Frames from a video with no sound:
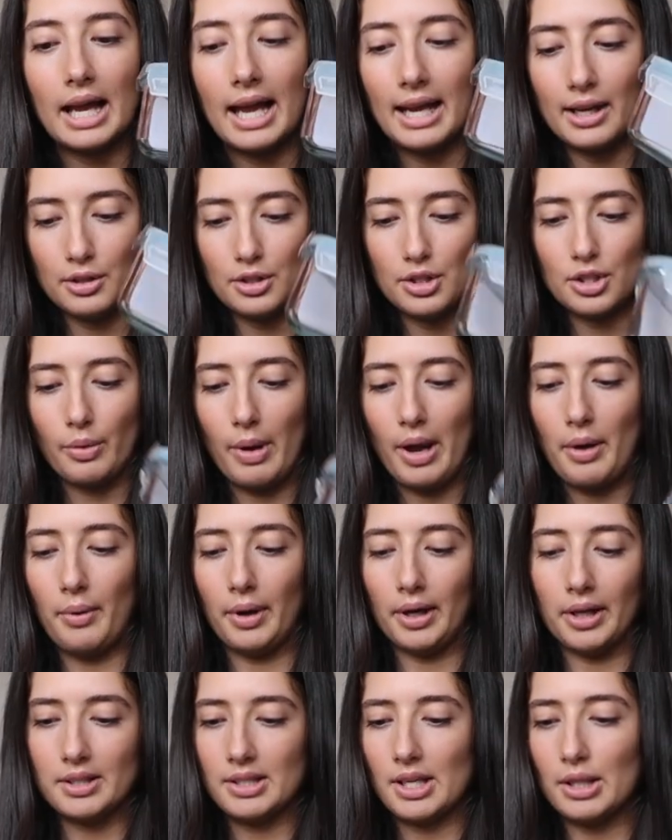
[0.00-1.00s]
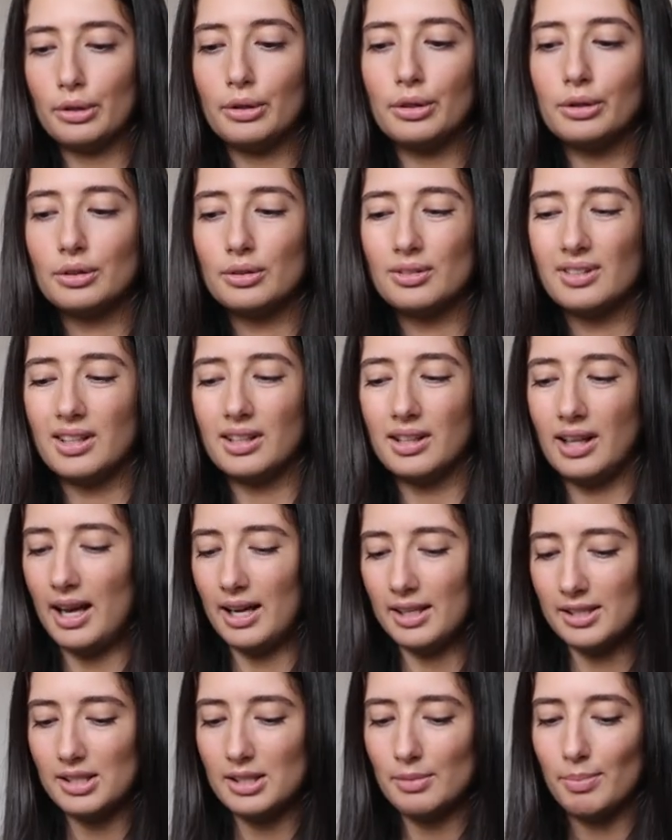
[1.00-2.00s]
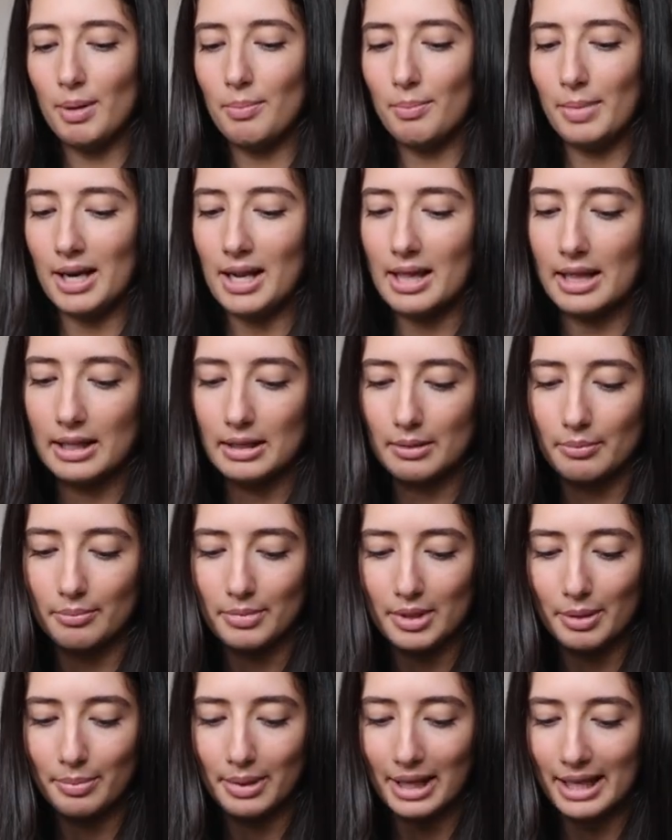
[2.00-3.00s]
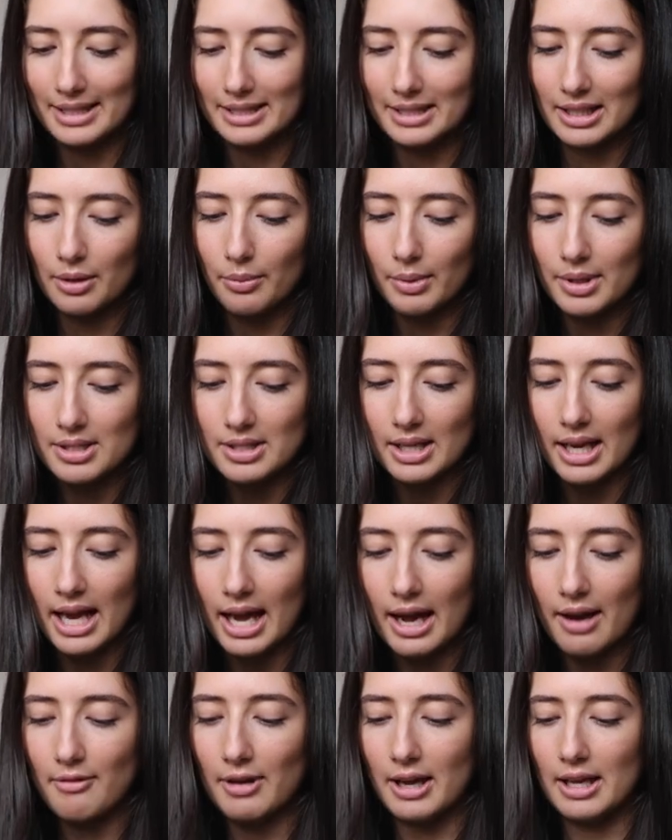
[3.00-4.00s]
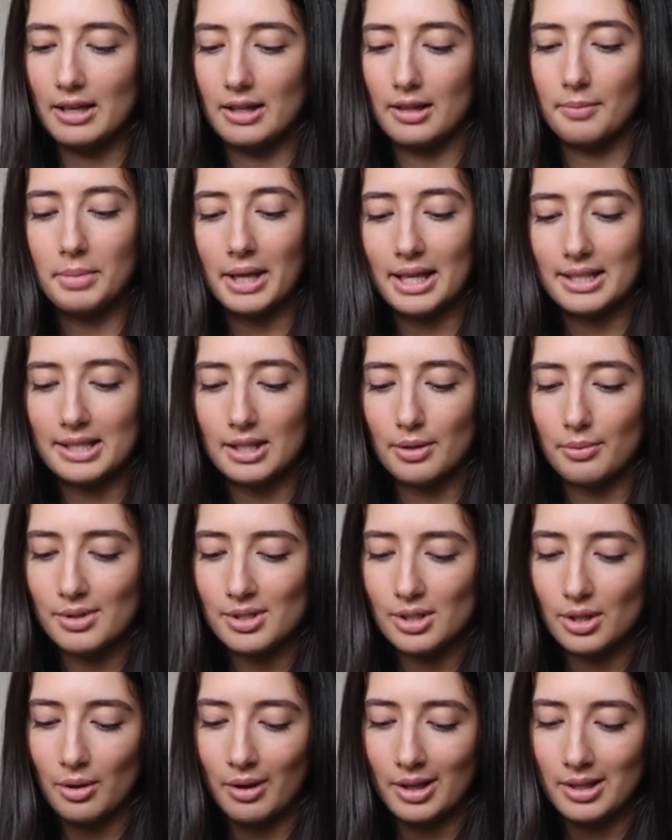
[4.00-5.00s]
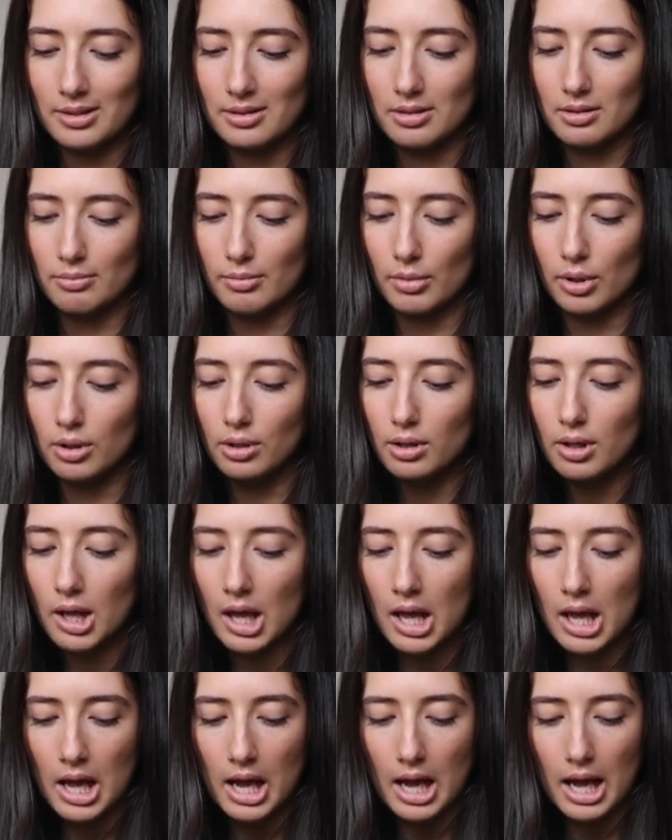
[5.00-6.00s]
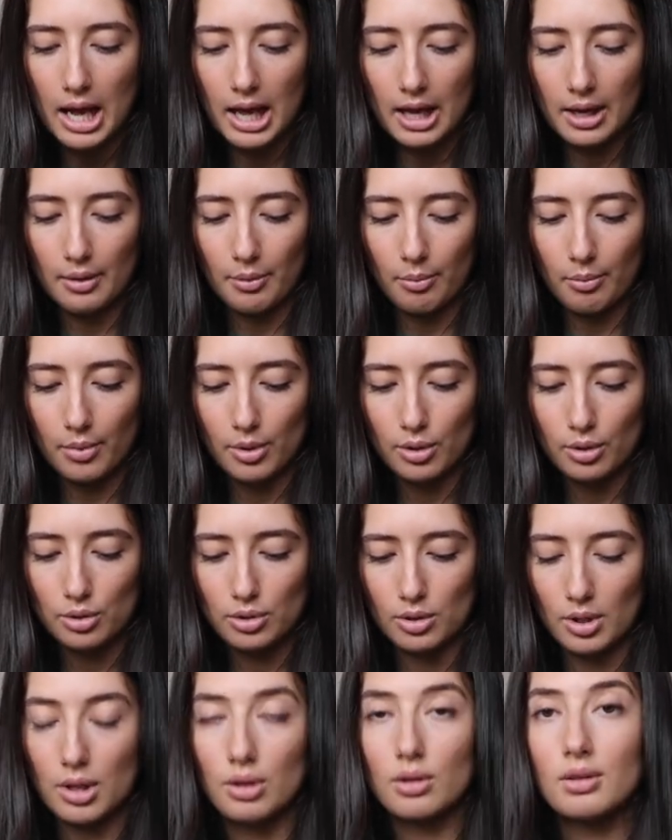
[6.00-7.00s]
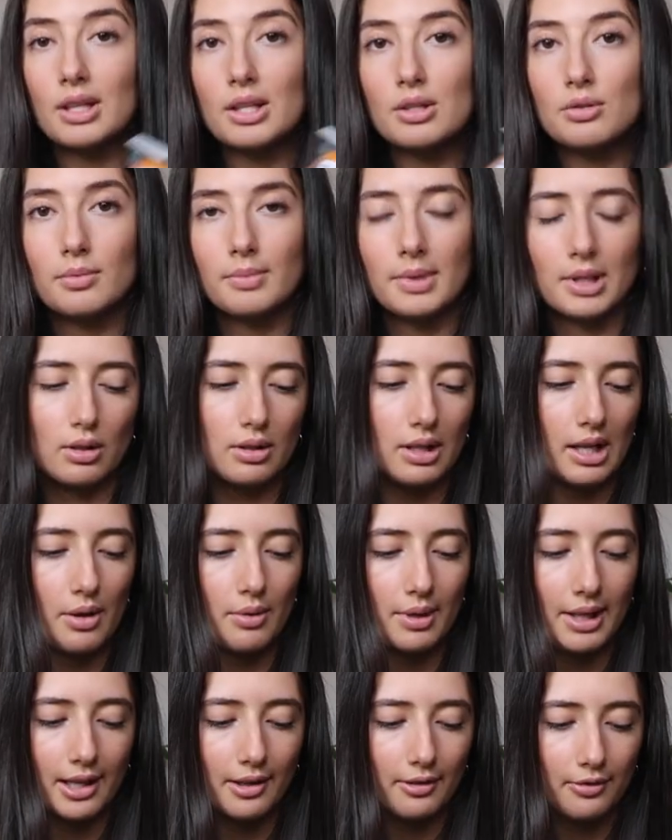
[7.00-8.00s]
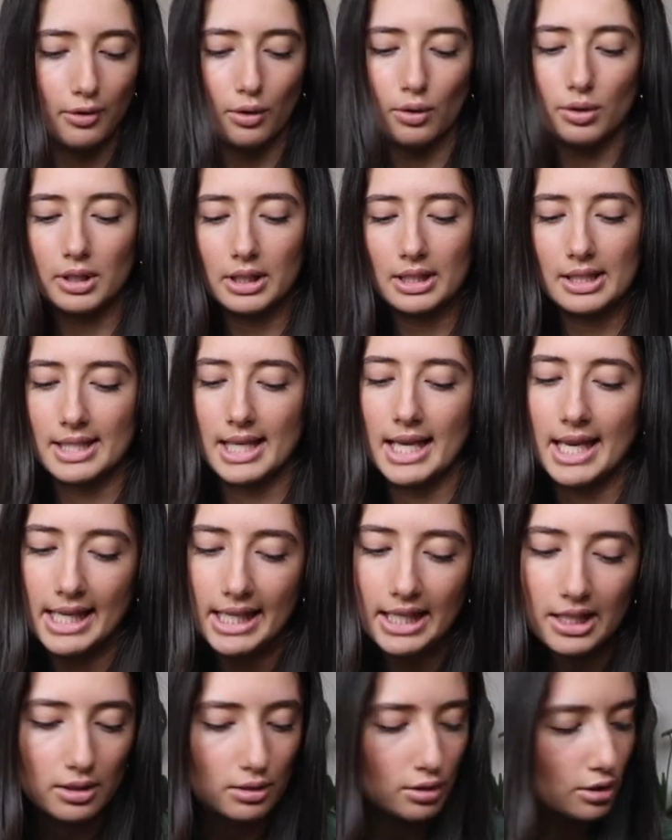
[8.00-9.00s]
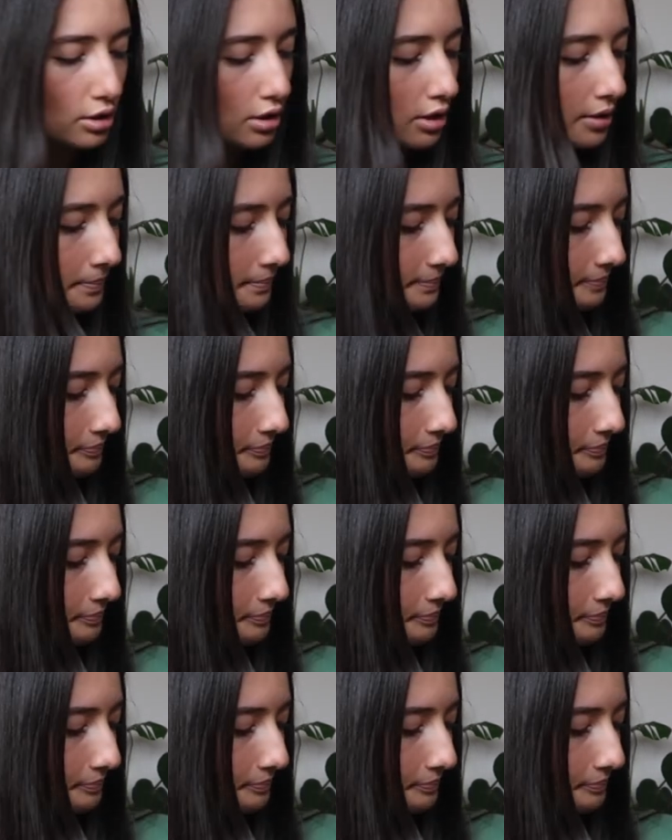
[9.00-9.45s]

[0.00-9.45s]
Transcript: I got a square one because I thought glass is a bit better than the plastic ones I have, and the plastic ones are quite small. So I thought these would be good. They were like $4 each.